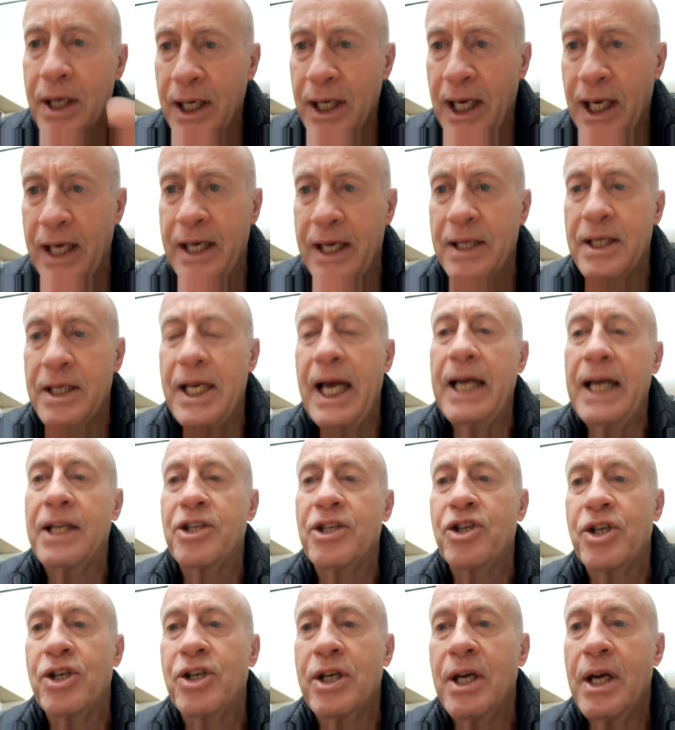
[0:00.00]
can
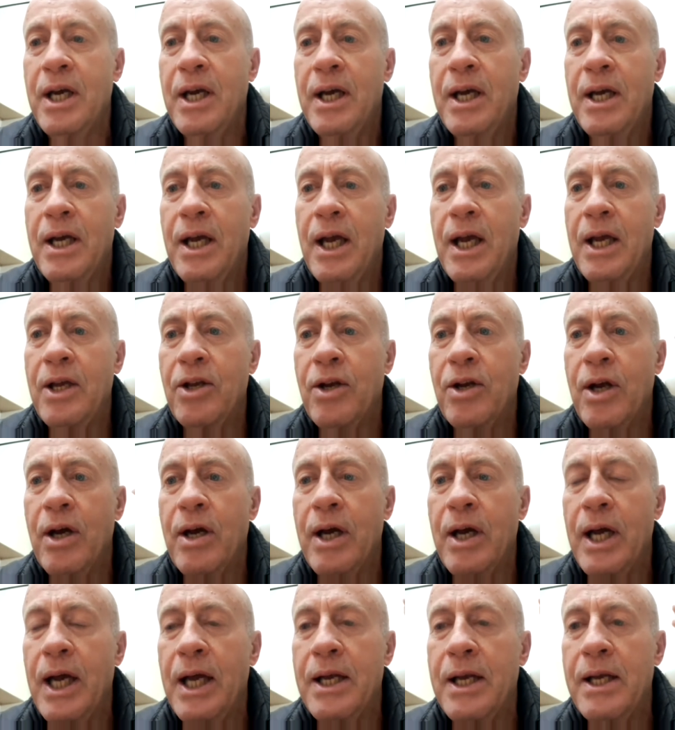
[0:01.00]
attach,
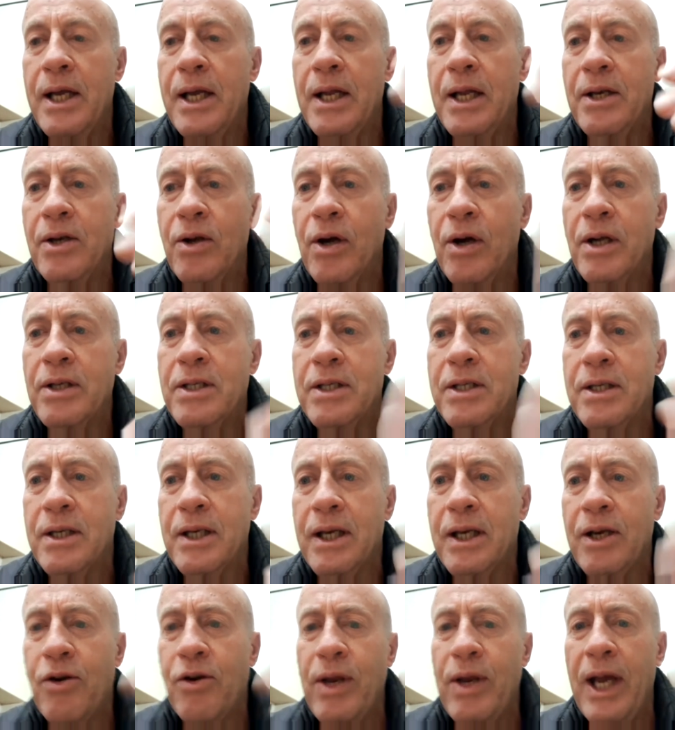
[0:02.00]
and not
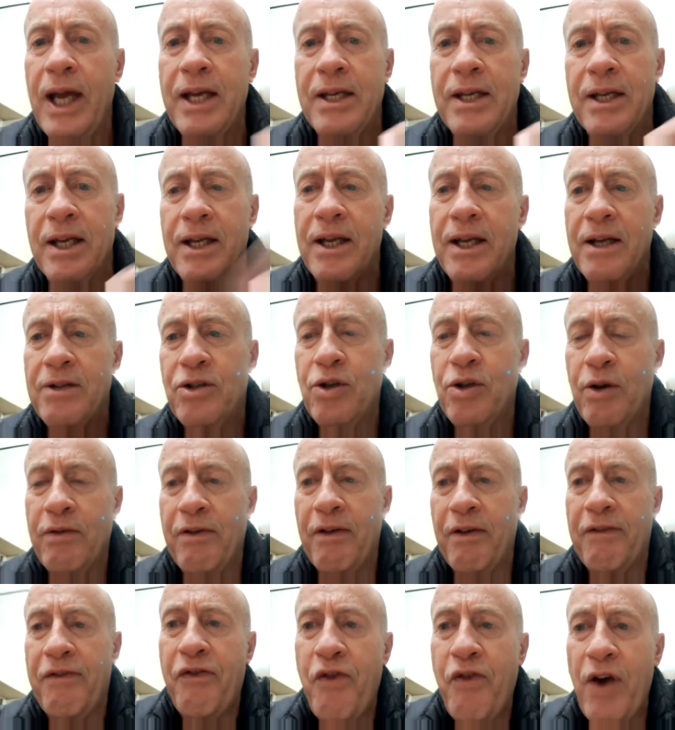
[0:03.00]
create a sort of
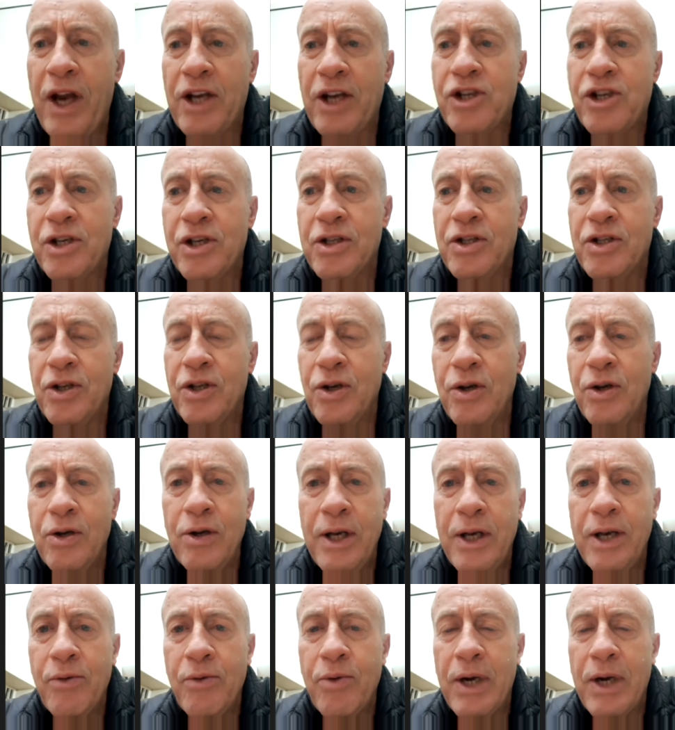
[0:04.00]
a fractious
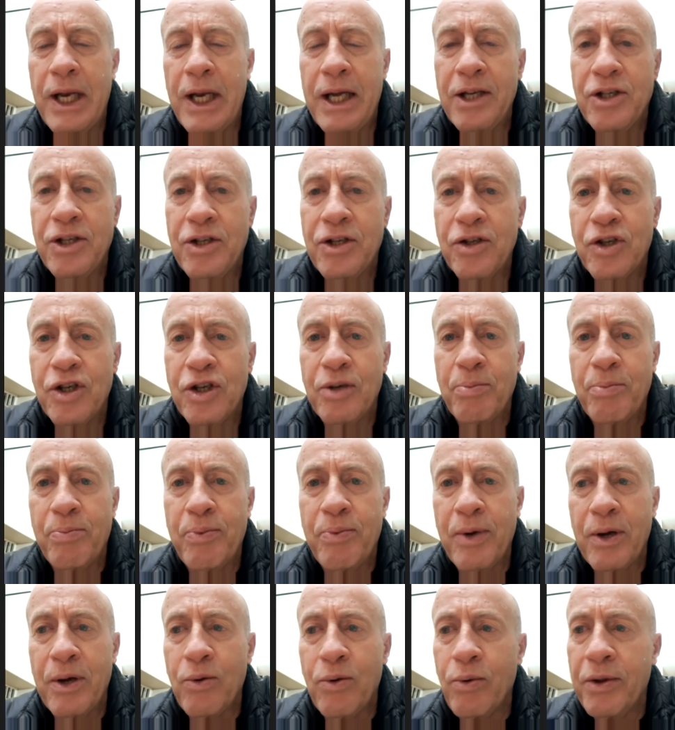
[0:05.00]
early relationship
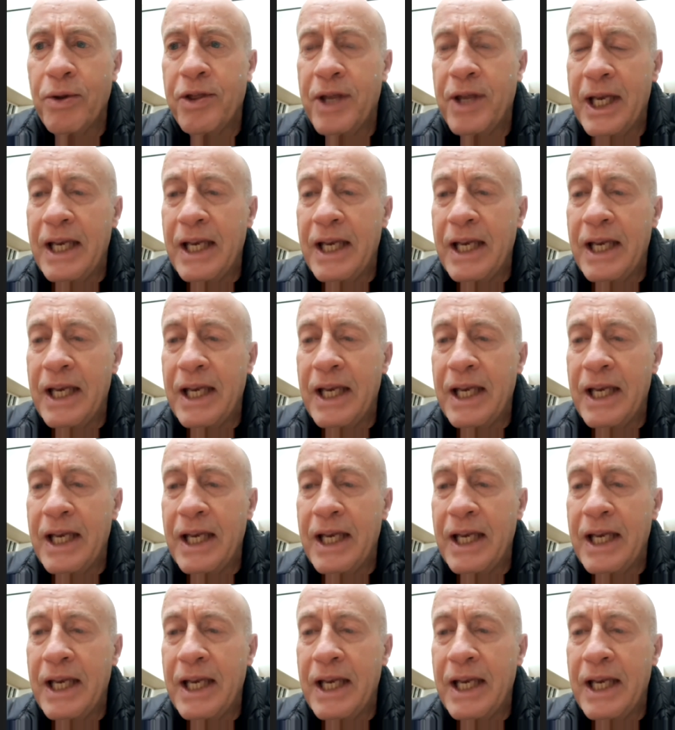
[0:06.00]
with the